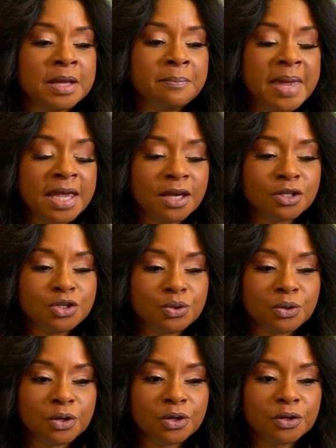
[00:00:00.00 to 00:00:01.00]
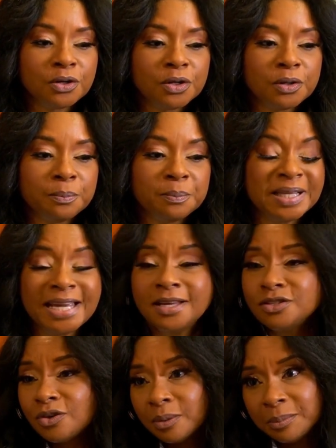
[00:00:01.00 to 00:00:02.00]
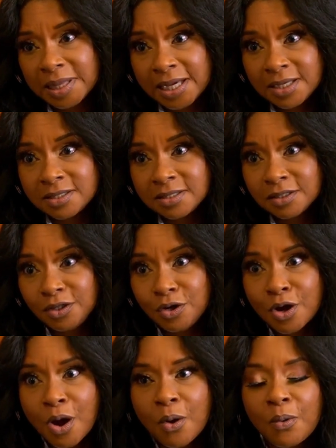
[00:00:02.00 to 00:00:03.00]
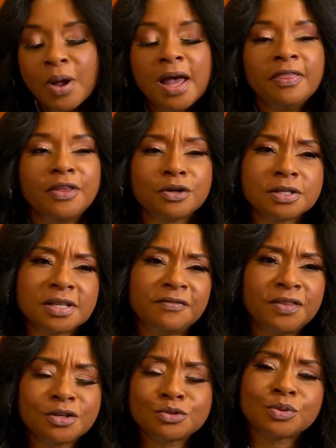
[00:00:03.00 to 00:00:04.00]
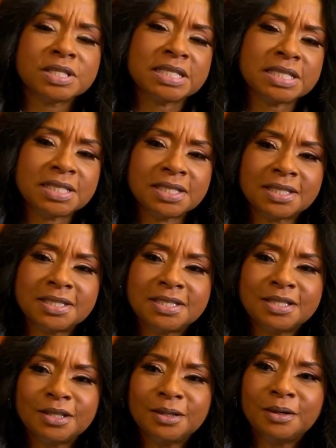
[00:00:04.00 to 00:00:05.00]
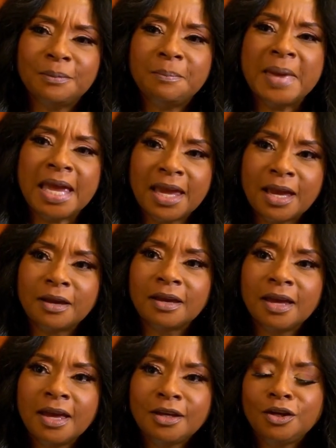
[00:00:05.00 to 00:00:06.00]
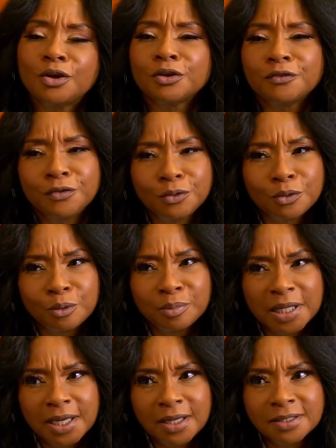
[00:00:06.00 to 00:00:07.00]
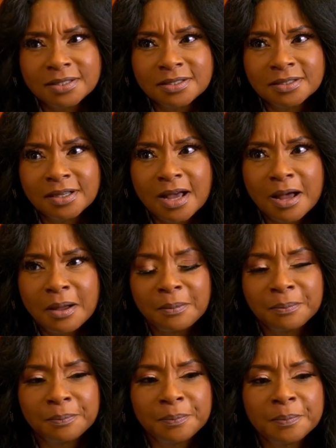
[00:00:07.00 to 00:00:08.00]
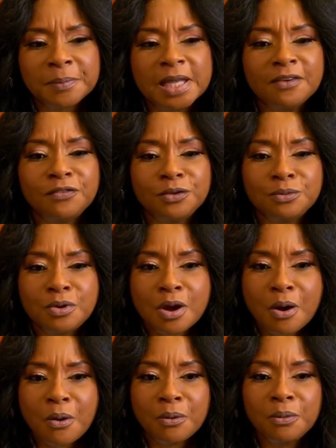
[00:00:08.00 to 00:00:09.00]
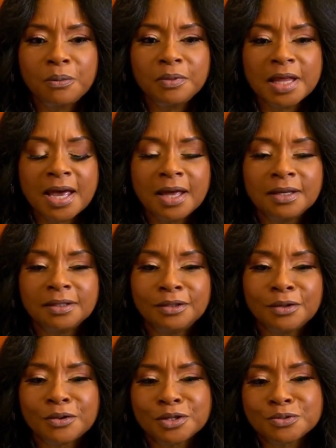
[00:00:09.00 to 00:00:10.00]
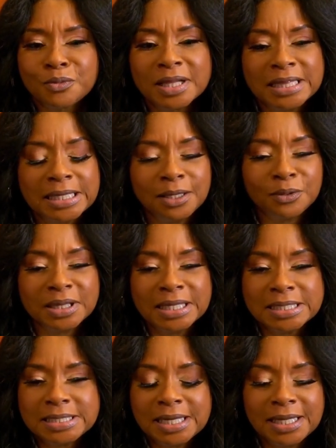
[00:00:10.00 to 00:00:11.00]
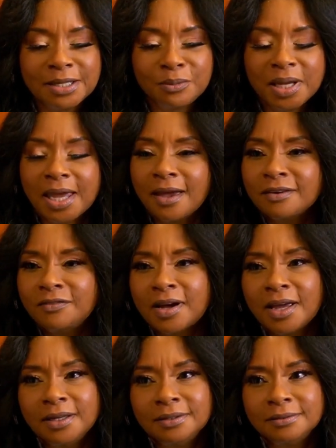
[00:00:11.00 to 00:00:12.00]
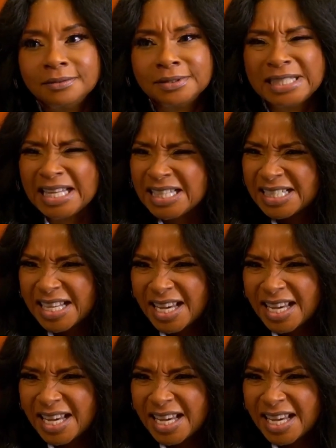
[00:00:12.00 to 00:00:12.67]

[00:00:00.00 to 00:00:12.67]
making sure plans are in place, if there's resistance to making, the funeral plans. If you know that, there's one thing what they say, that we can't fight death and